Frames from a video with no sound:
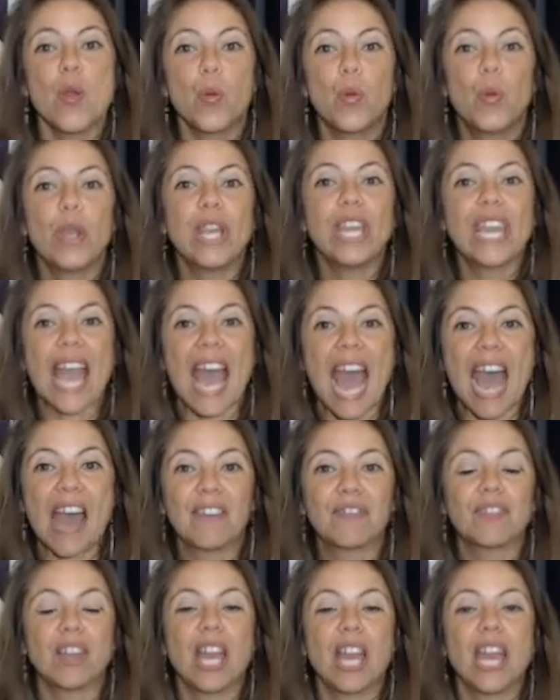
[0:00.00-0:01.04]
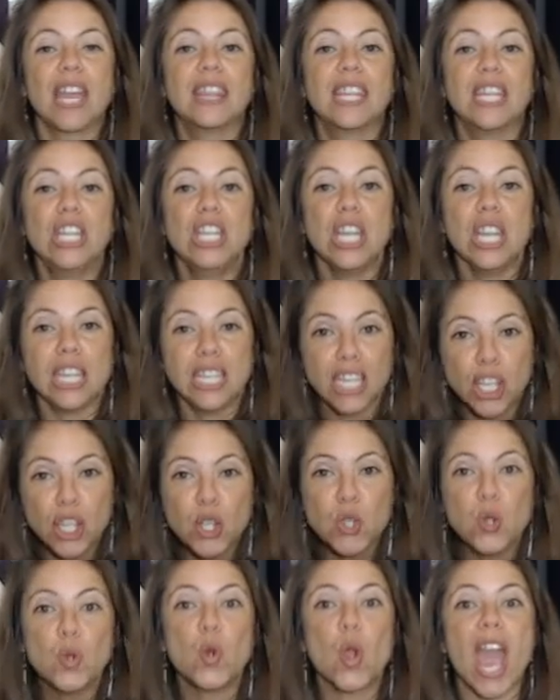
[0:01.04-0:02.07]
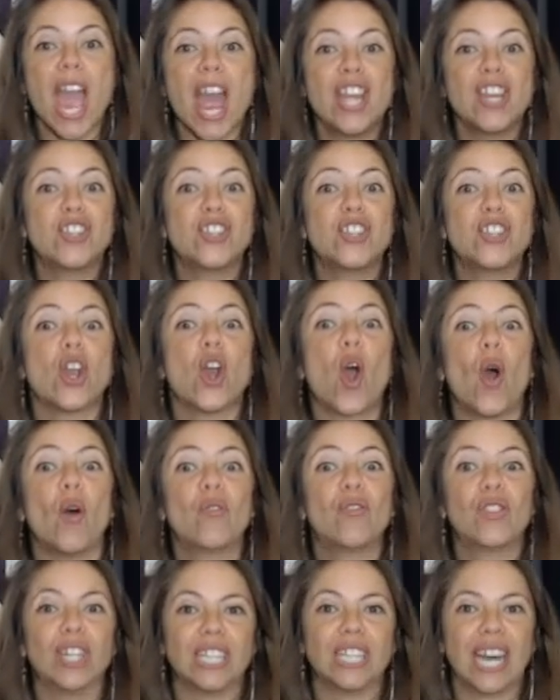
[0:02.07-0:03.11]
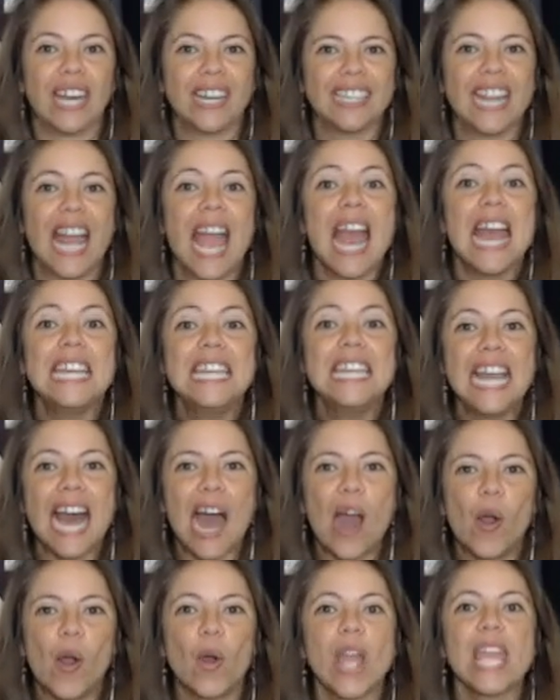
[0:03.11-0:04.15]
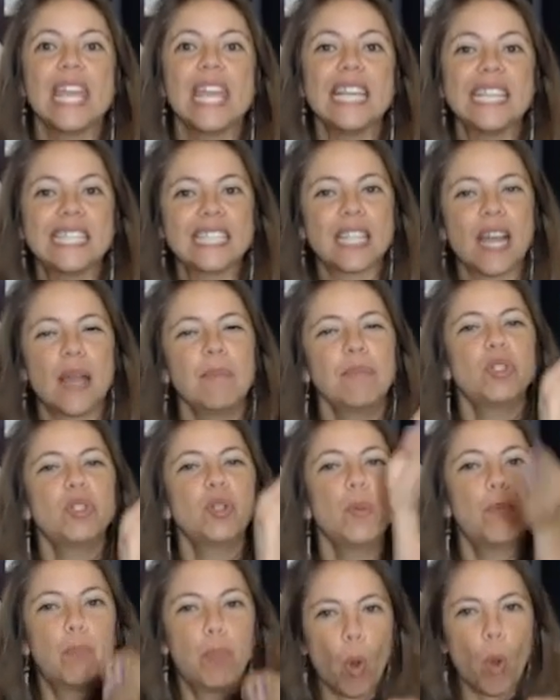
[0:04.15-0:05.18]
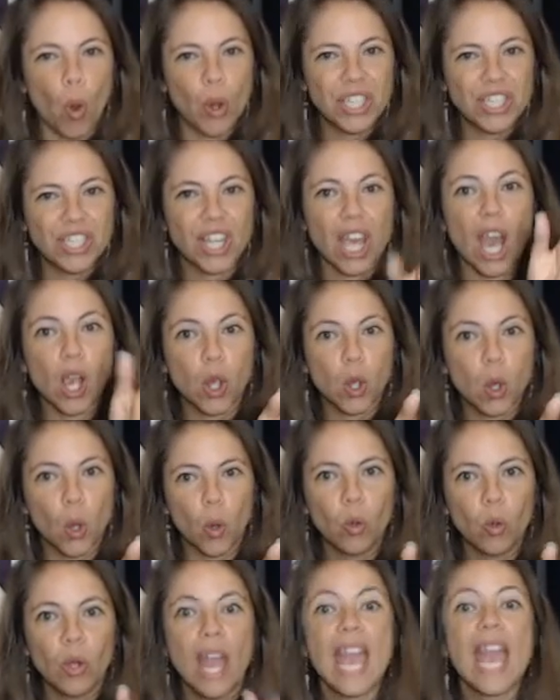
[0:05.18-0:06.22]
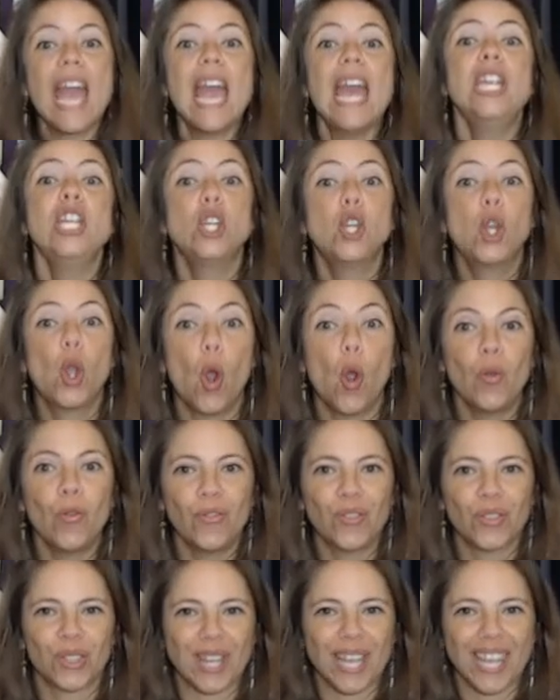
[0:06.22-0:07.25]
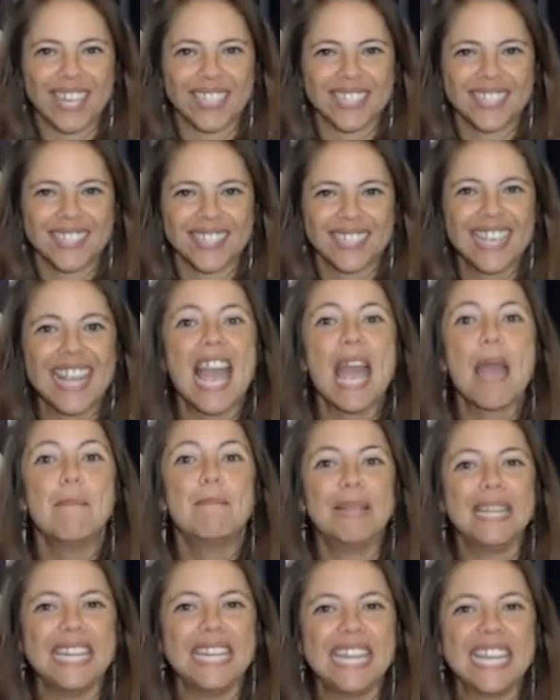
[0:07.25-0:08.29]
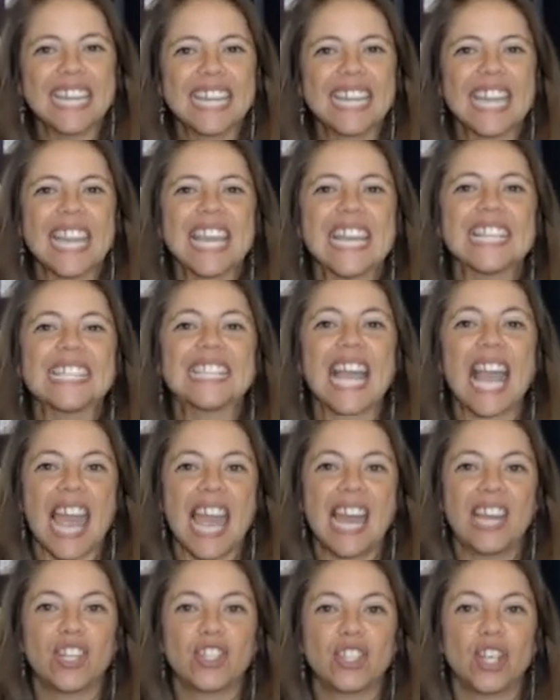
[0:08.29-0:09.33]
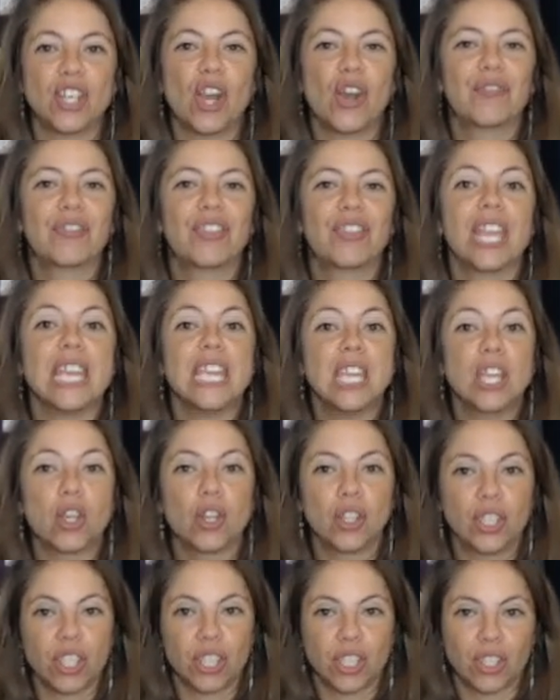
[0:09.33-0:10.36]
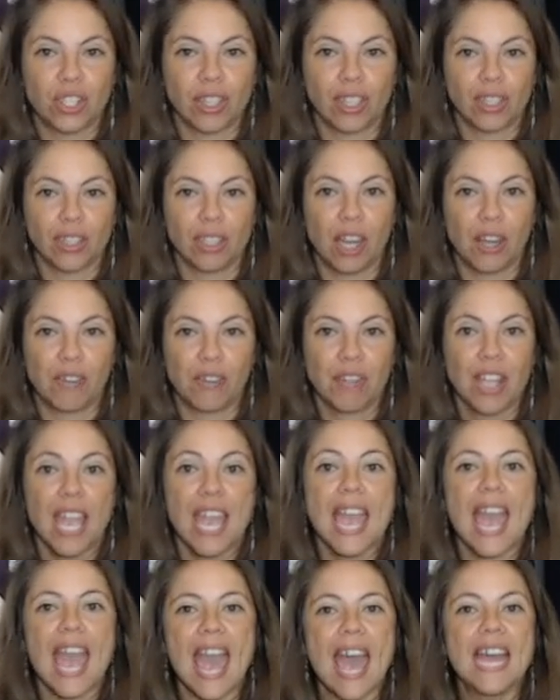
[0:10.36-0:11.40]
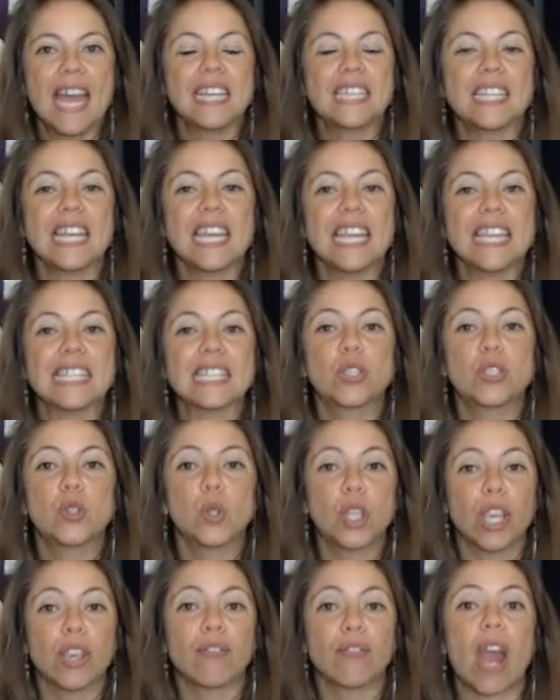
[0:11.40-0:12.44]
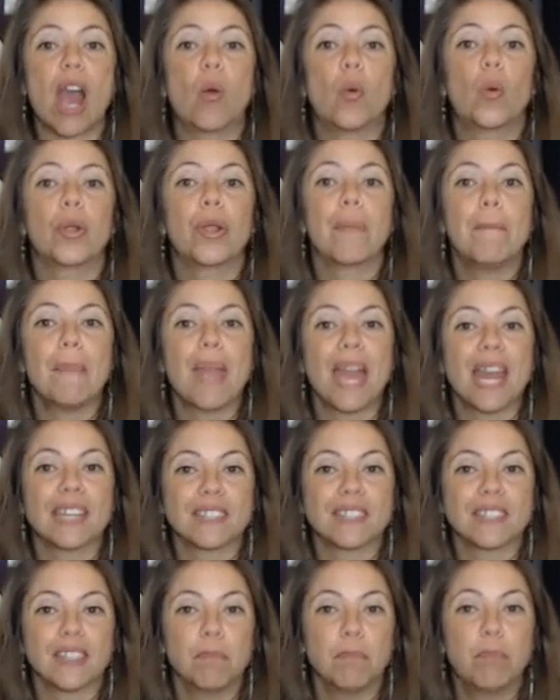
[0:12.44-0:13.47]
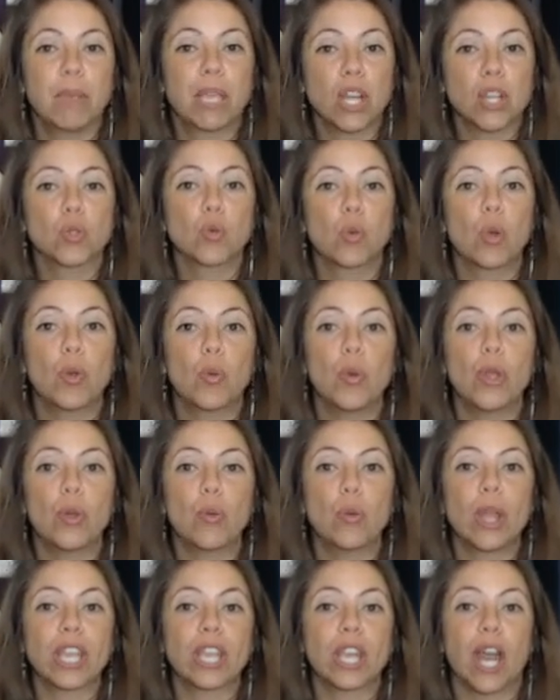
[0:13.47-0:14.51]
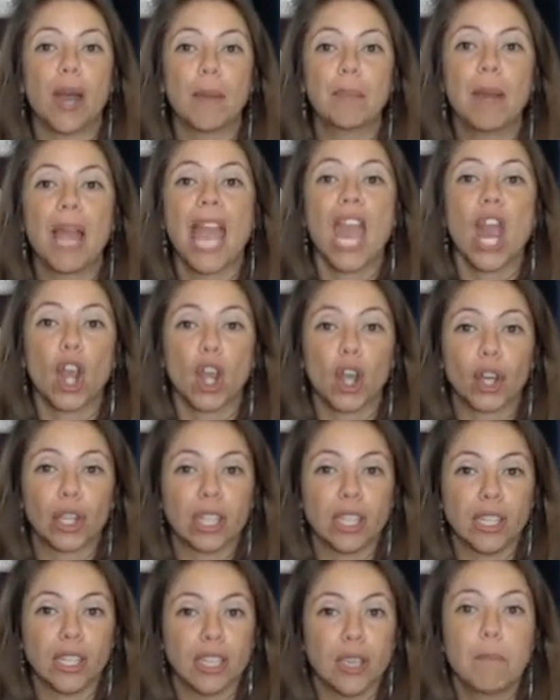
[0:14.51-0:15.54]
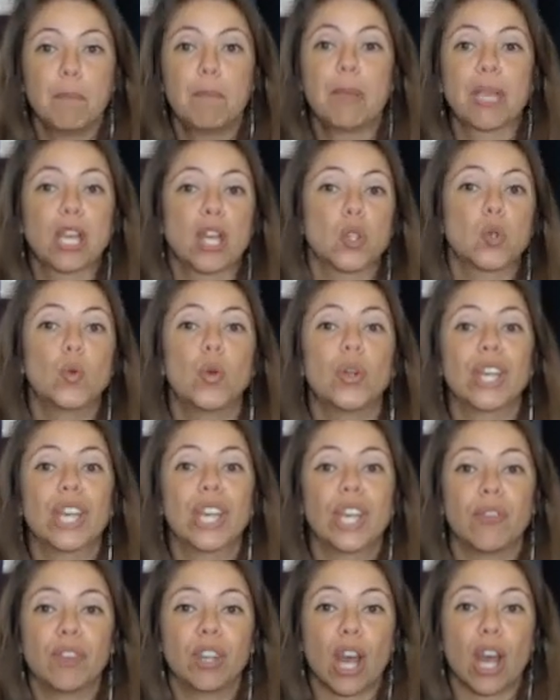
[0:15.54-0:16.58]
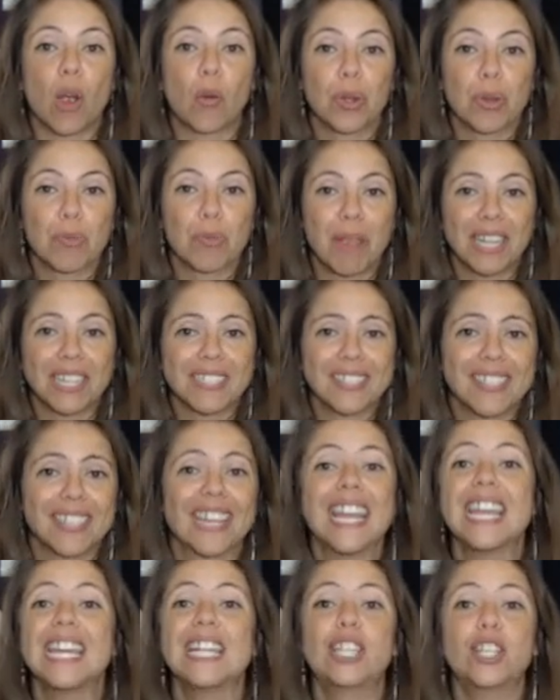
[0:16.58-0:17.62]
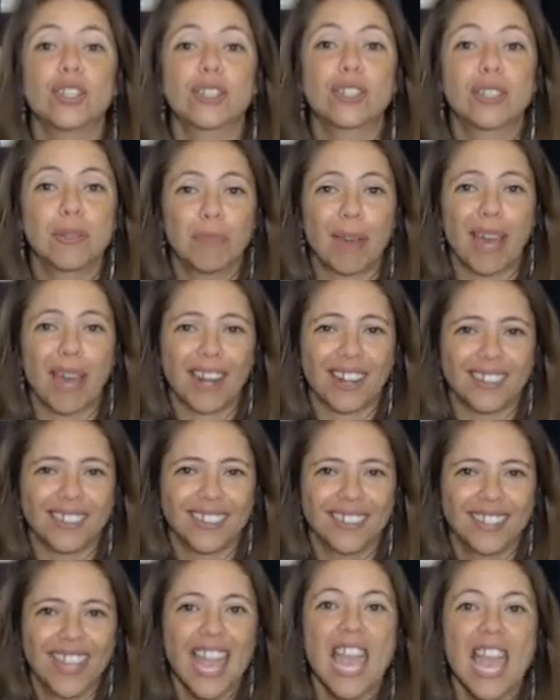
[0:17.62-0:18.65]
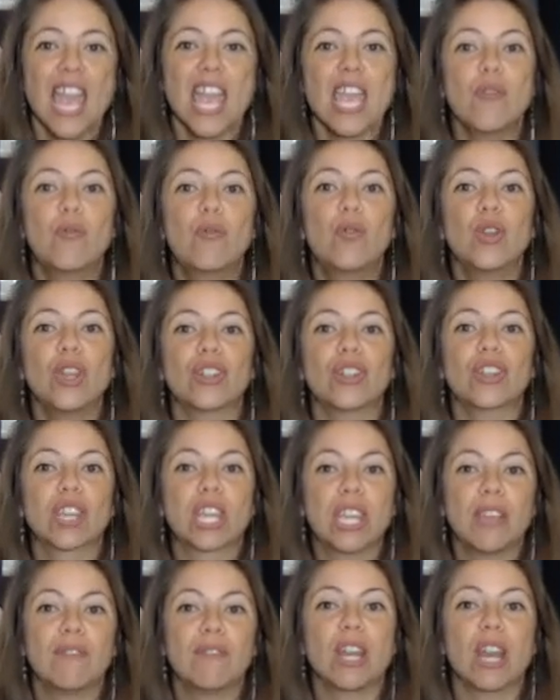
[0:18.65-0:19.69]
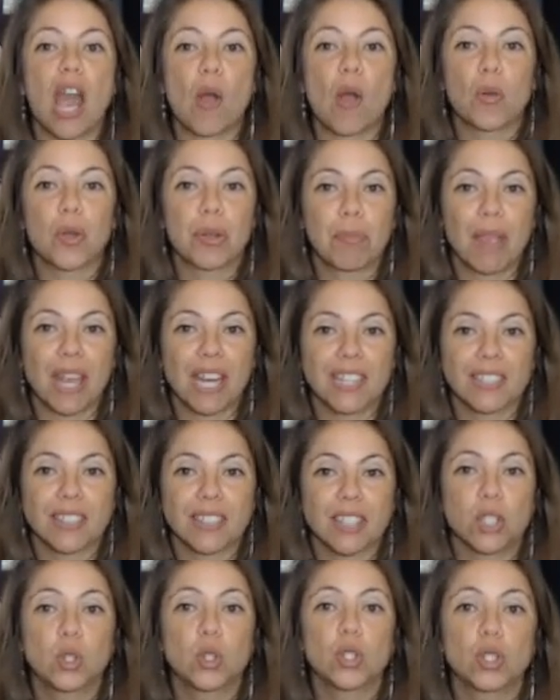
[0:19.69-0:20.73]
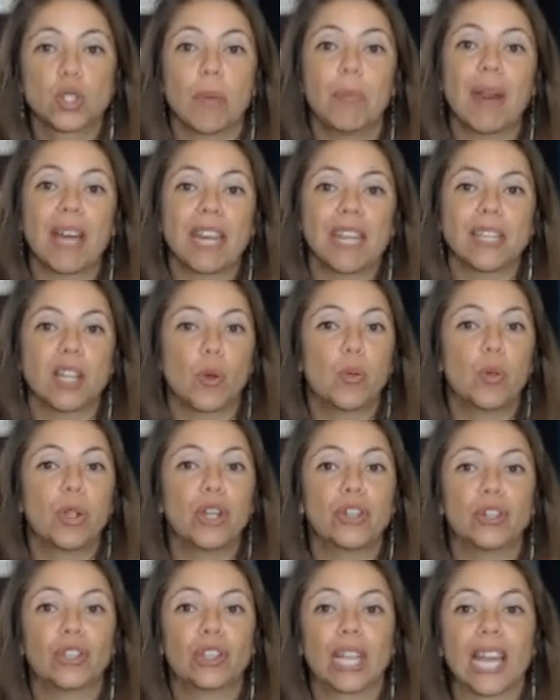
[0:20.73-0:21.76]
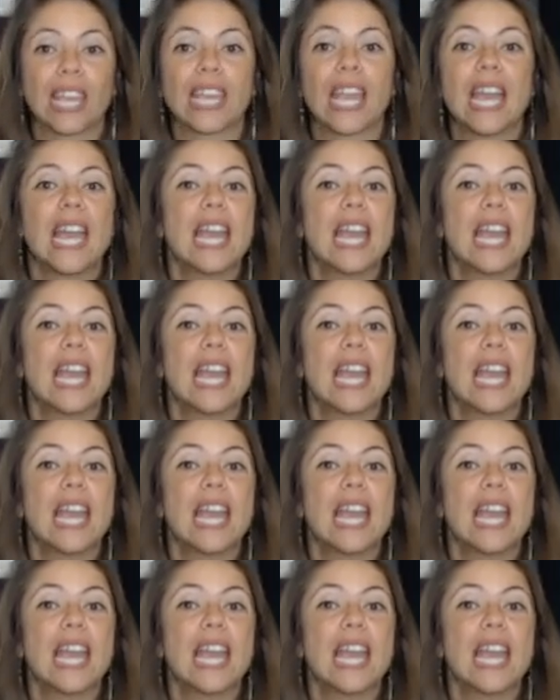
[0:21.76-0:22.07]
we have the new energy of the 9. Now, it's time to point a goal and go for it. MANIK is the energy of the unconditional love and is to give our medicine, because when we wake up early, because we're giving our medicine, it doesn't matter. If we are giving our medicine to somebody that we don't like